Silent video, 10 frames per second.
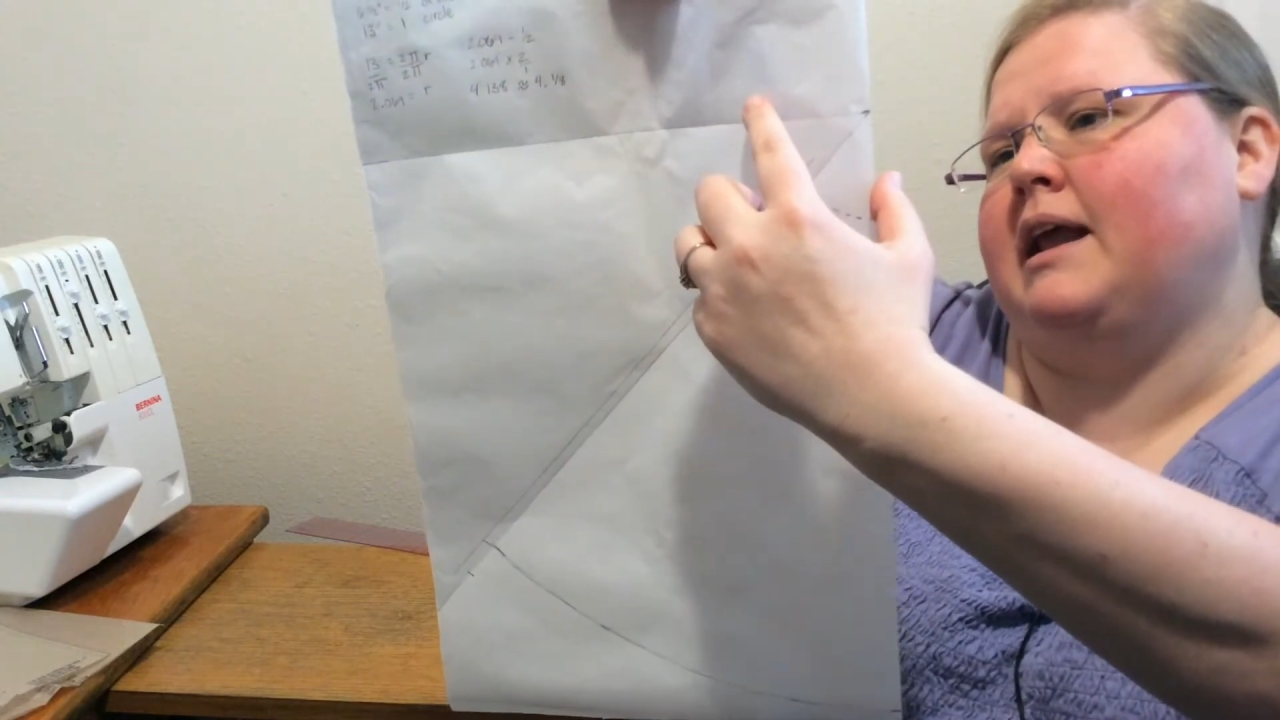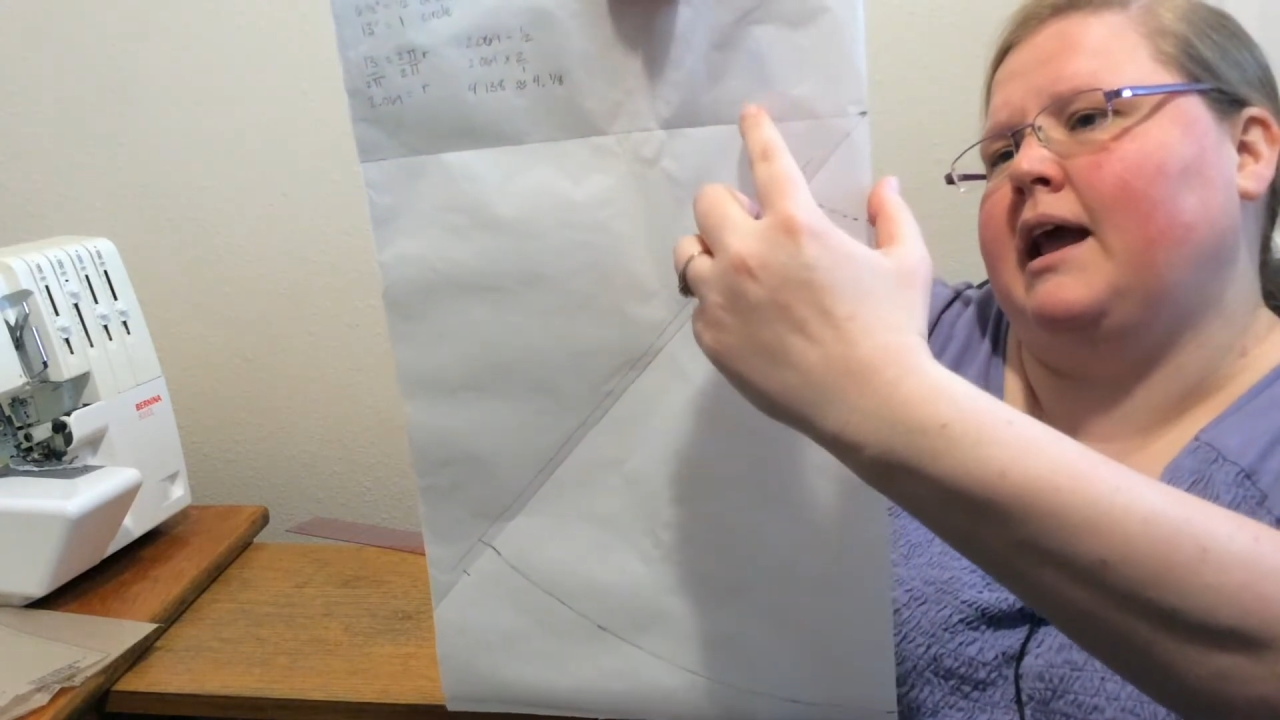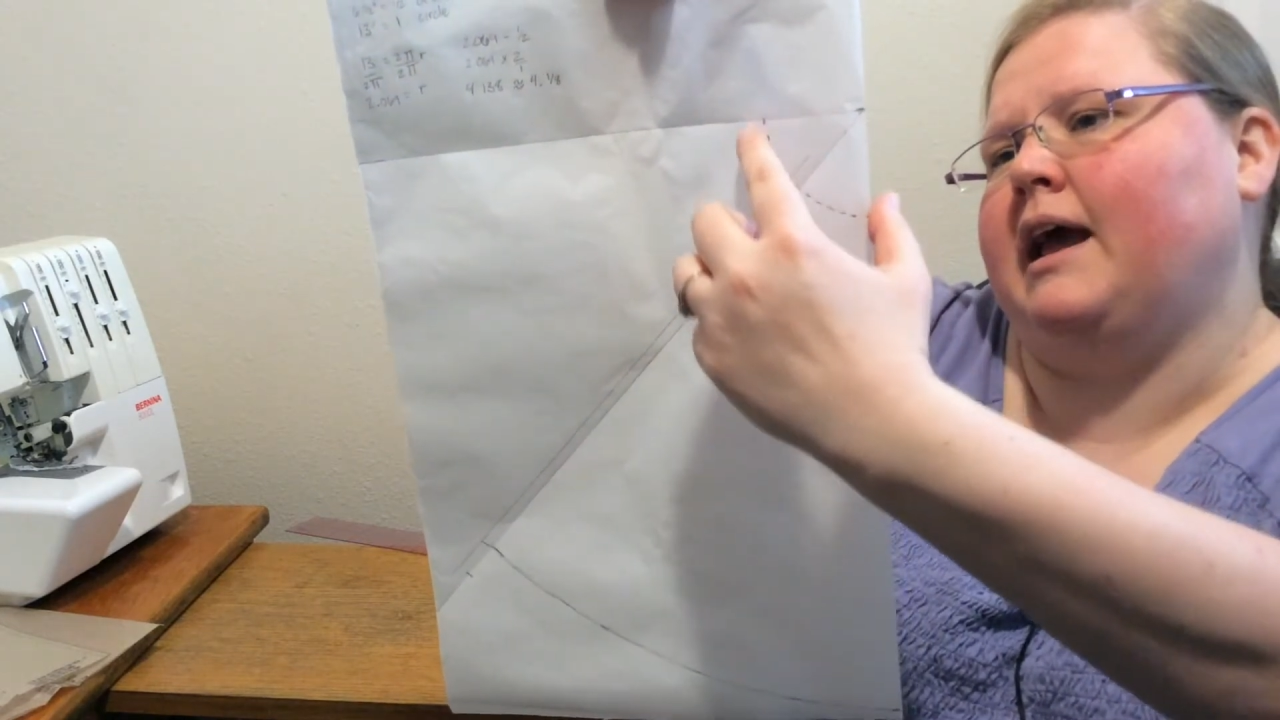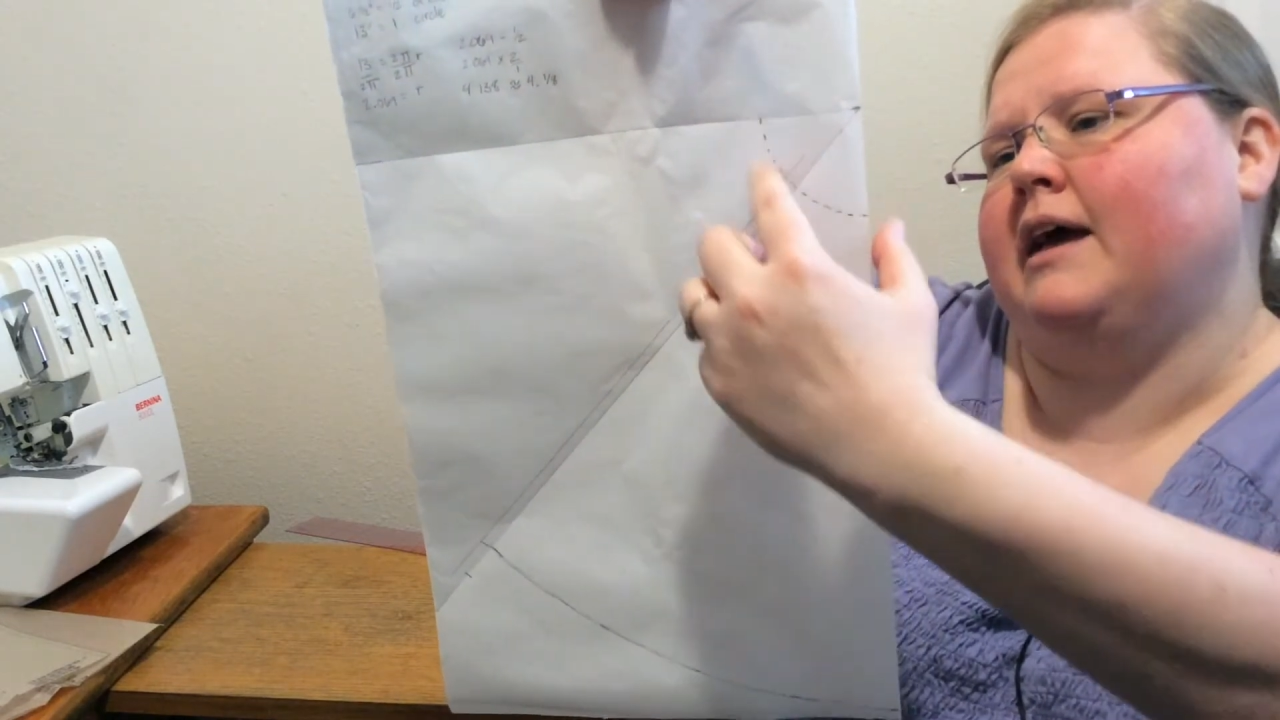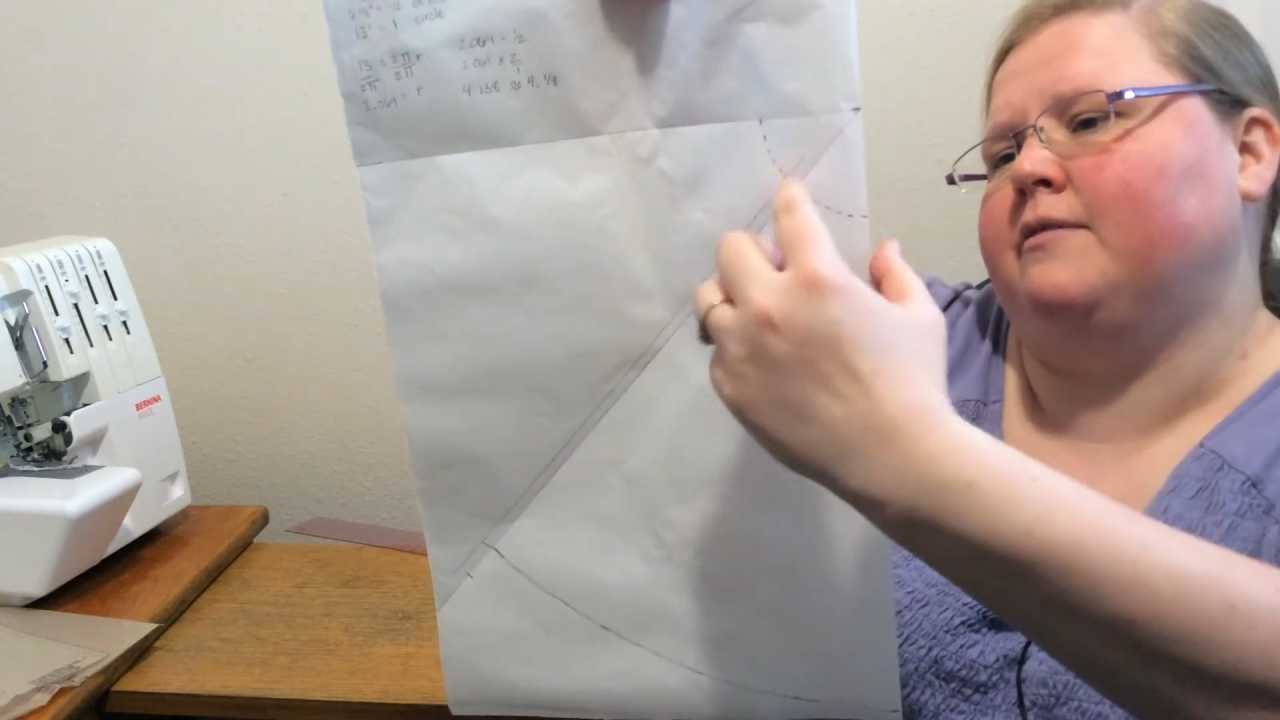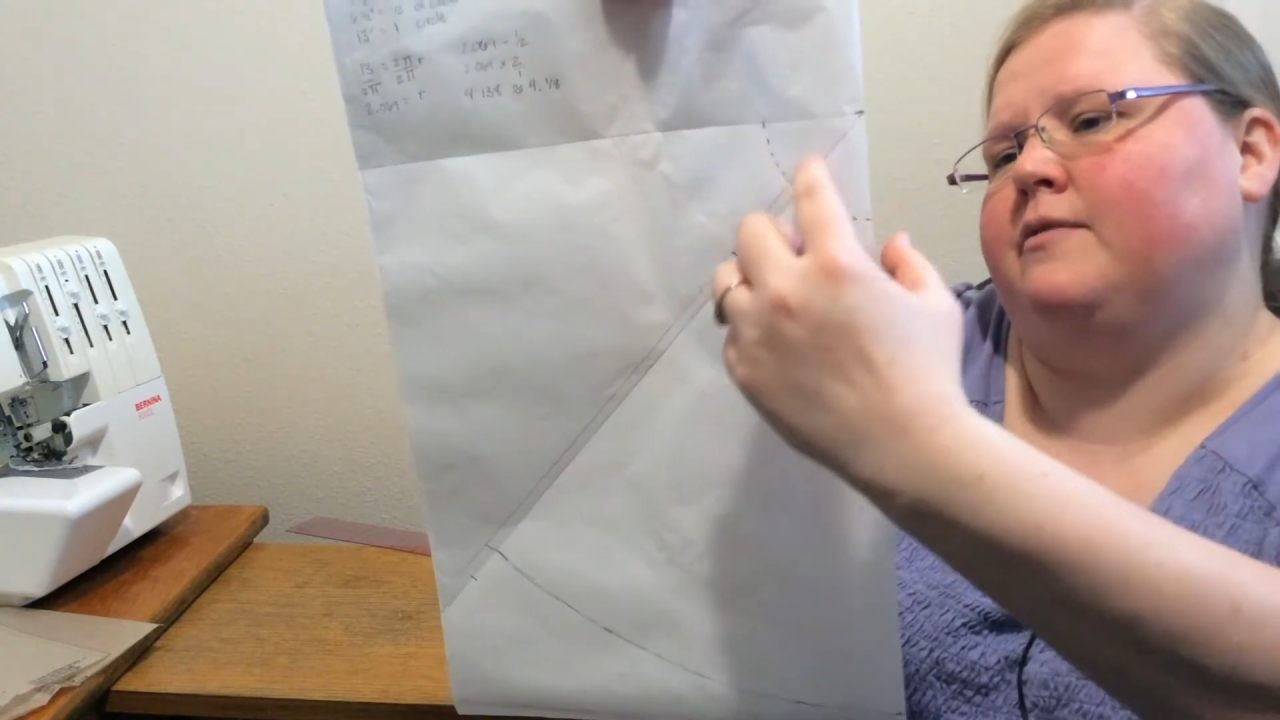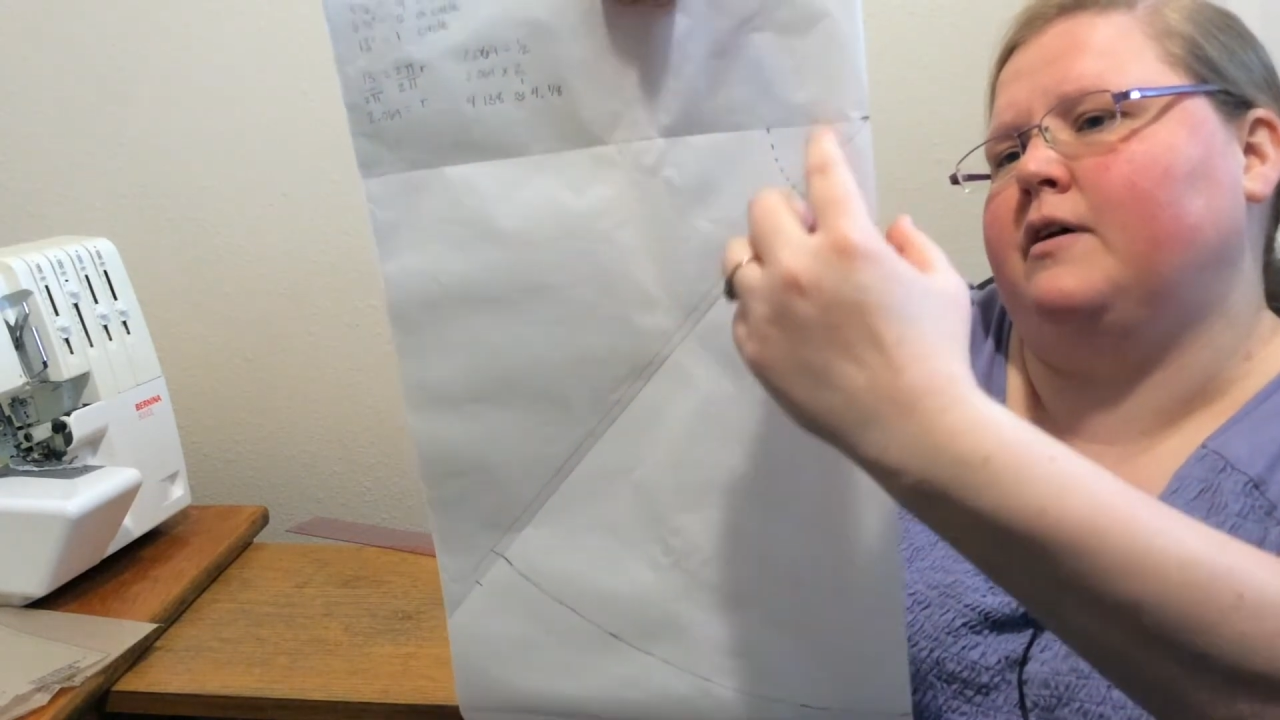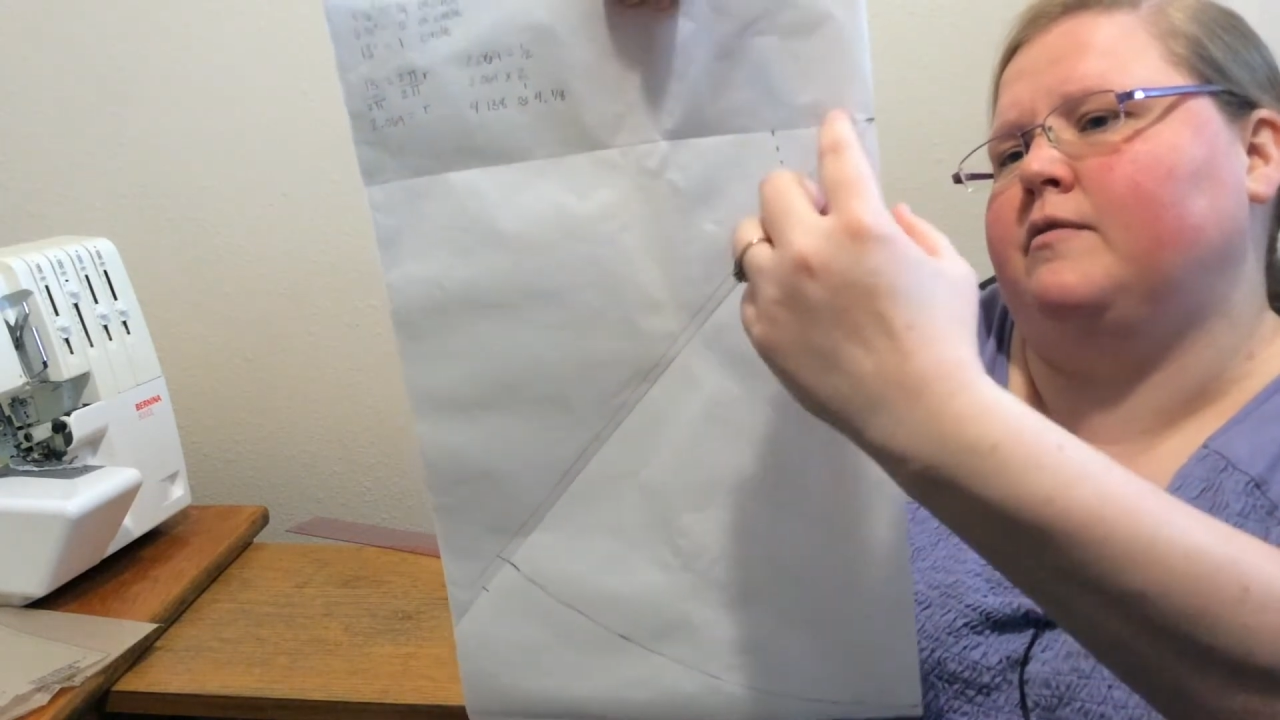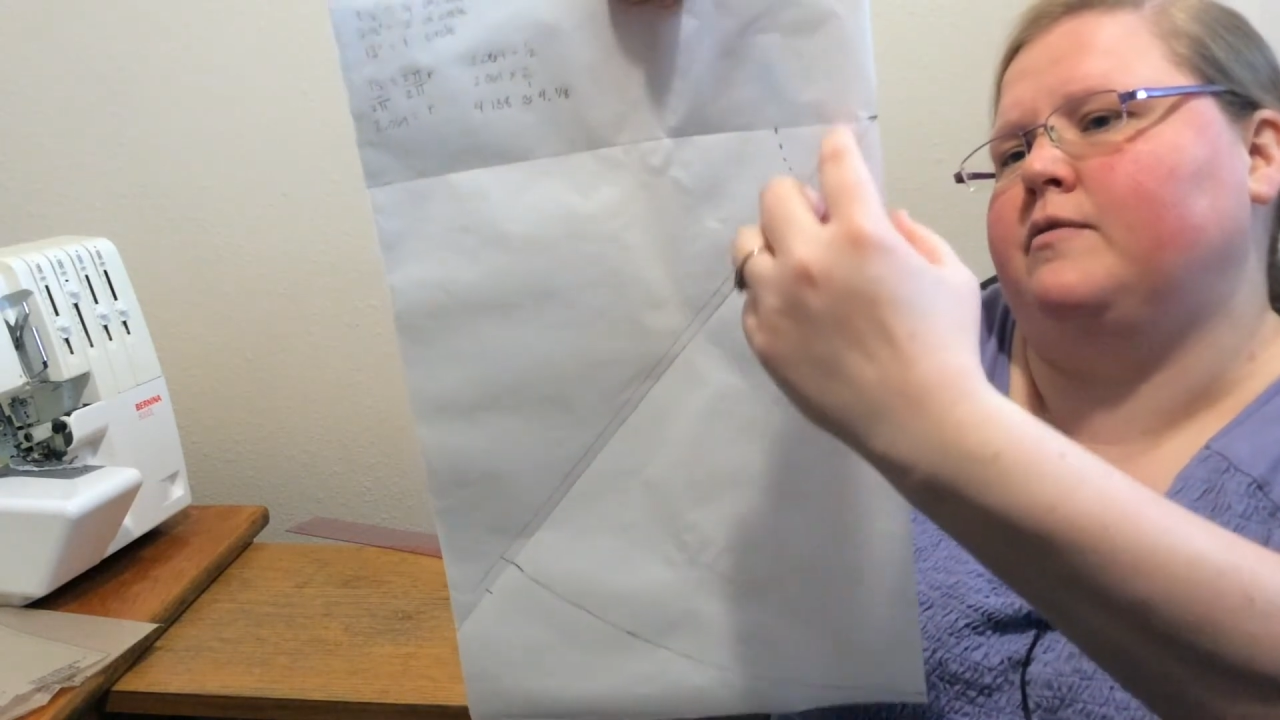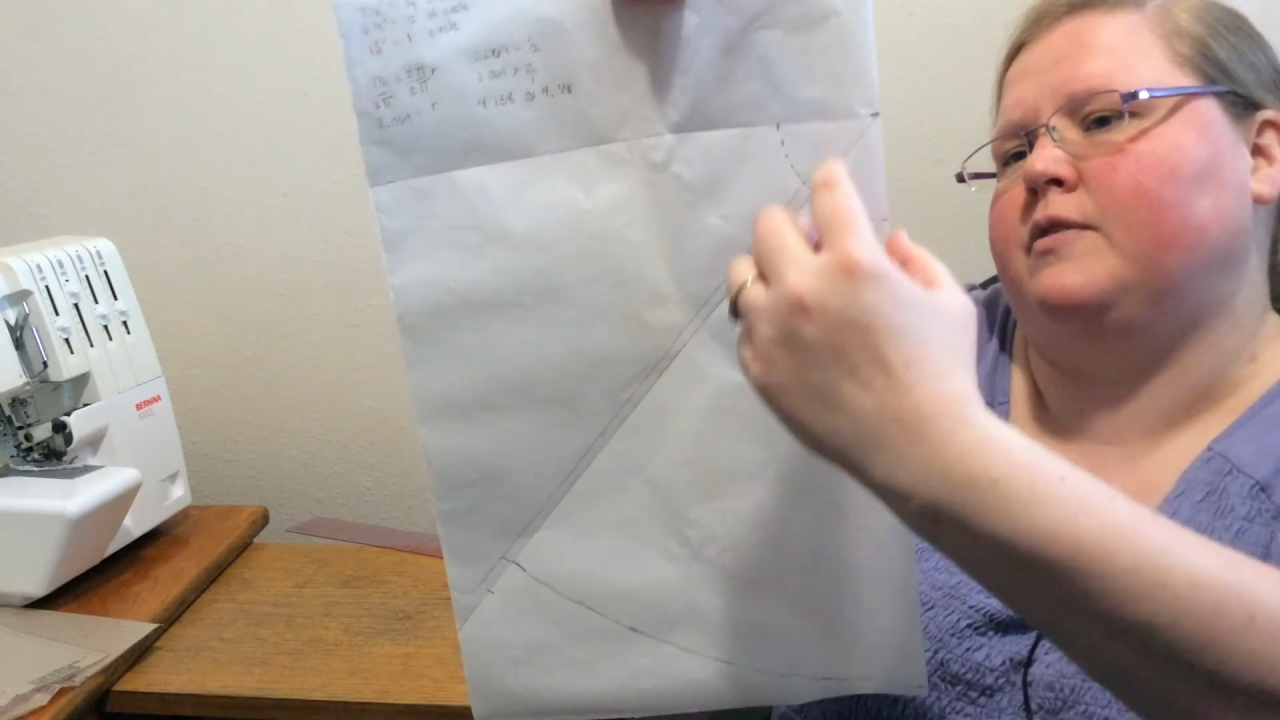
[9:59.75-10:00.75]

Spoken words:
half of